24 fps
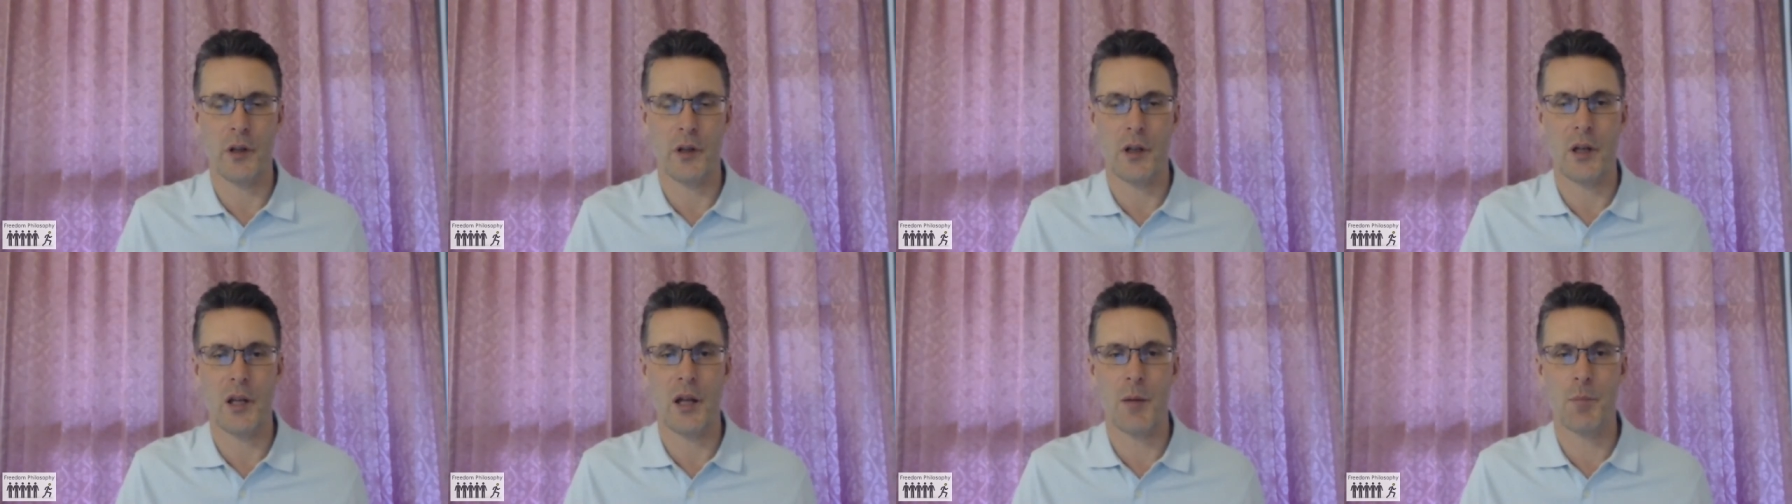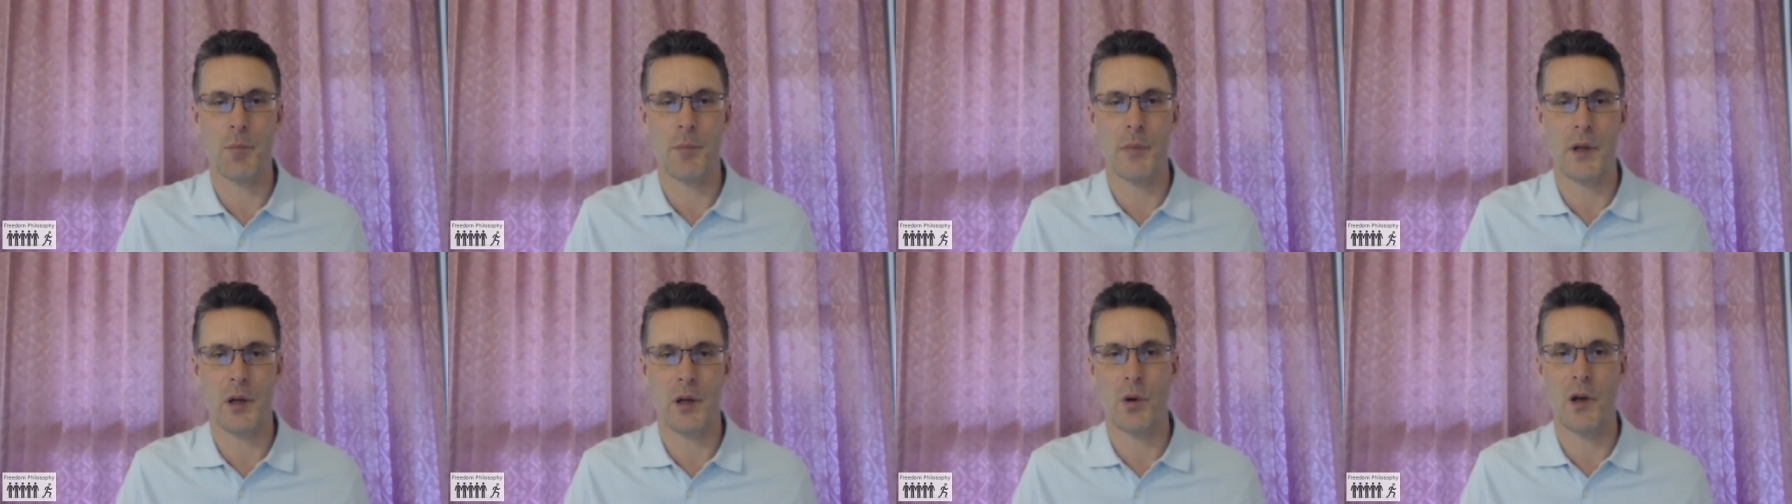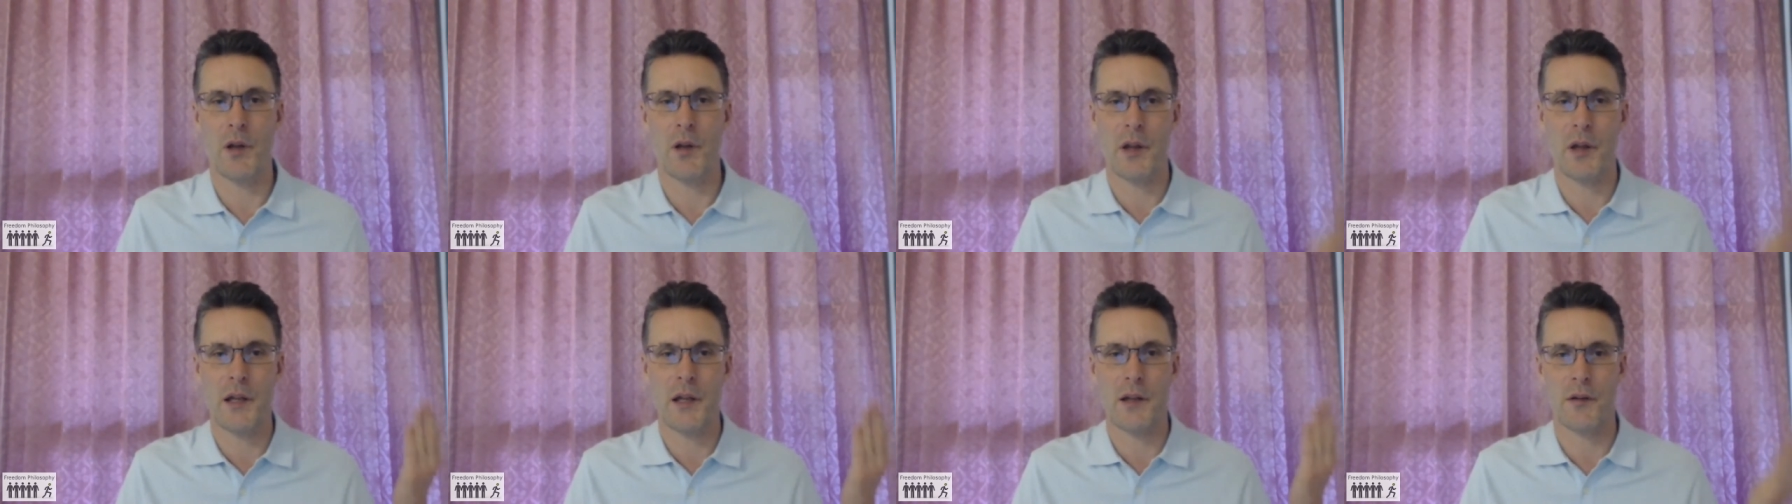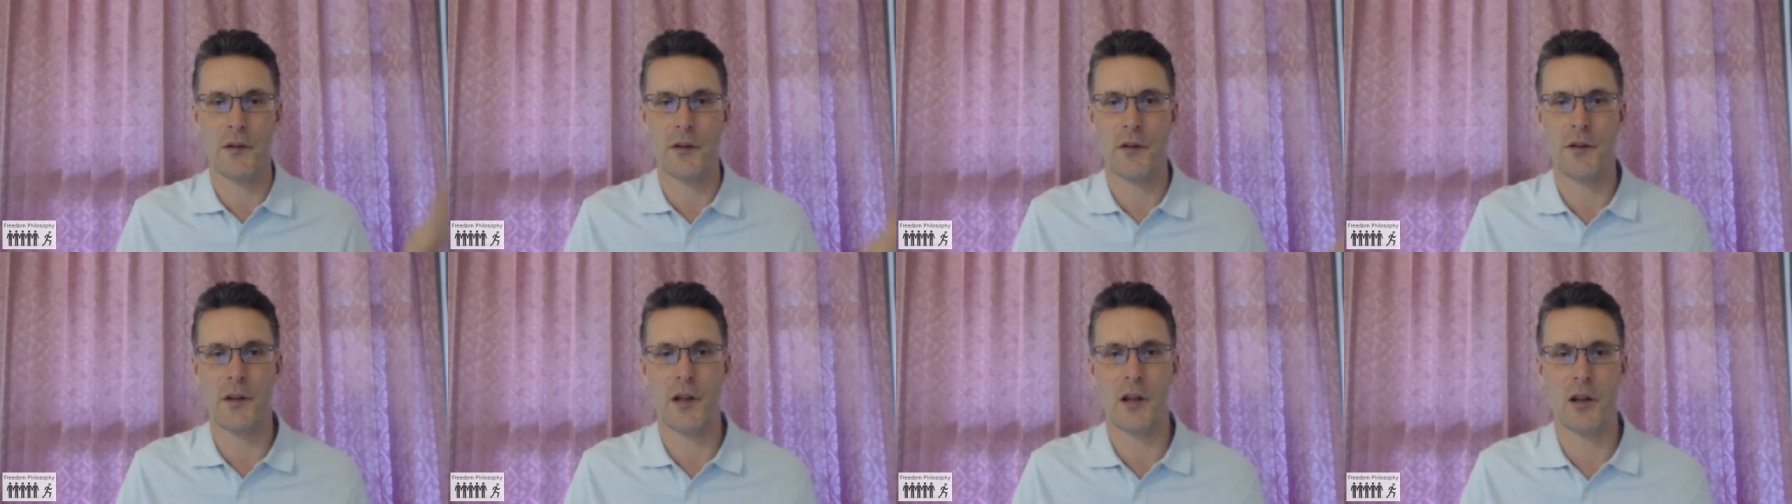Colombia where they
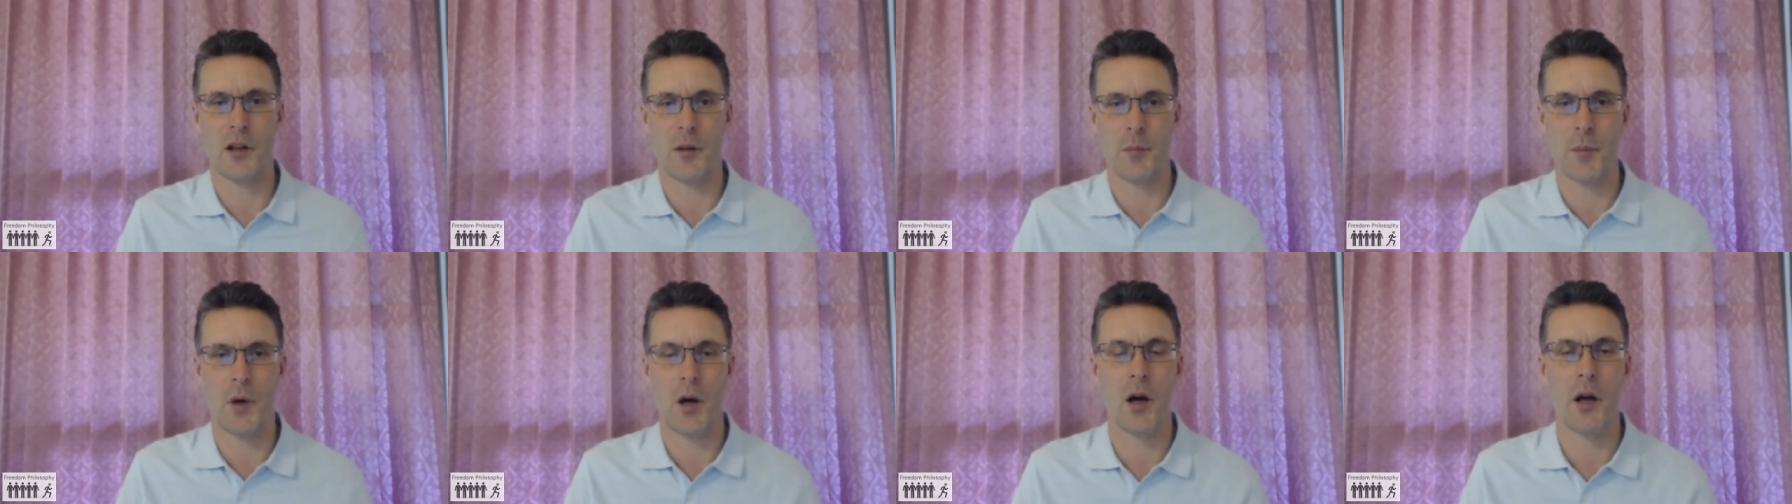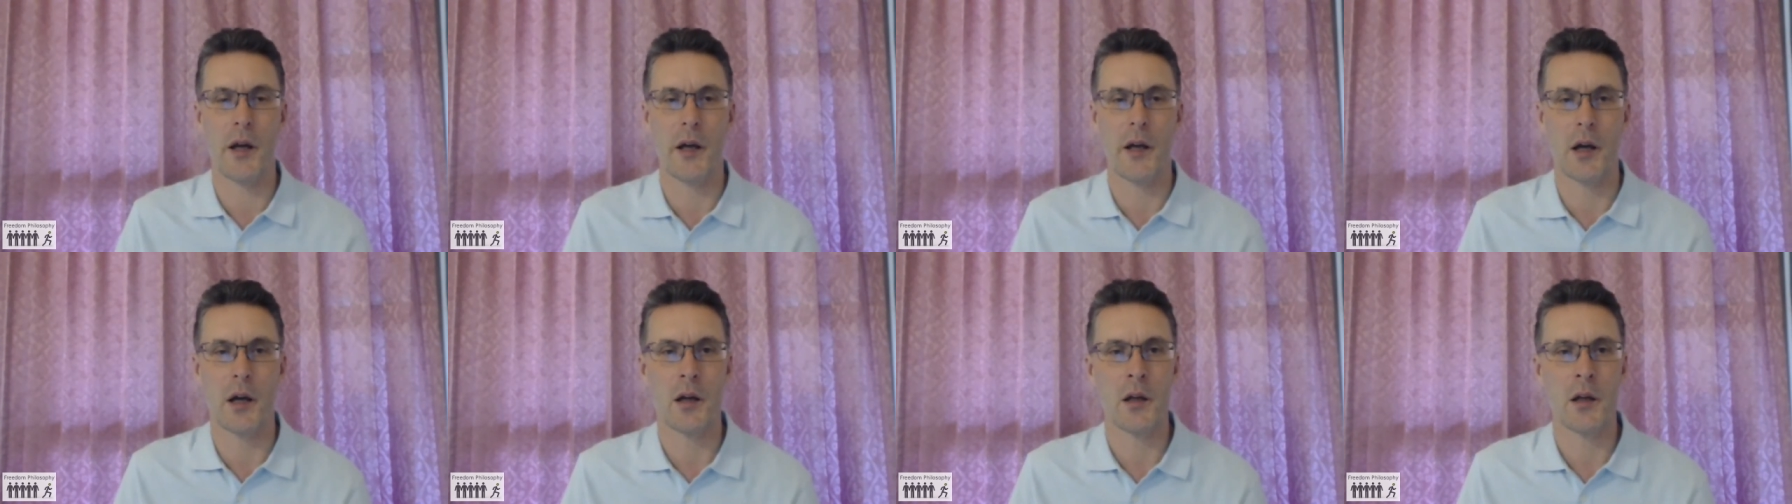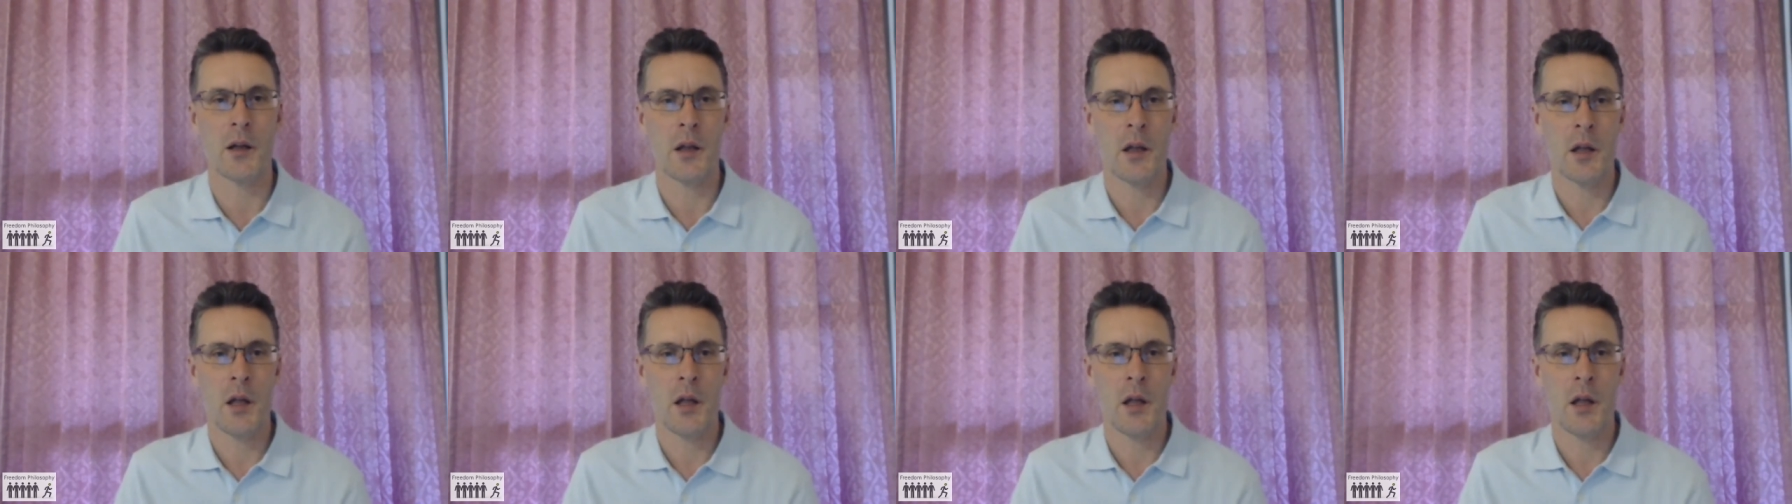can sell them higher.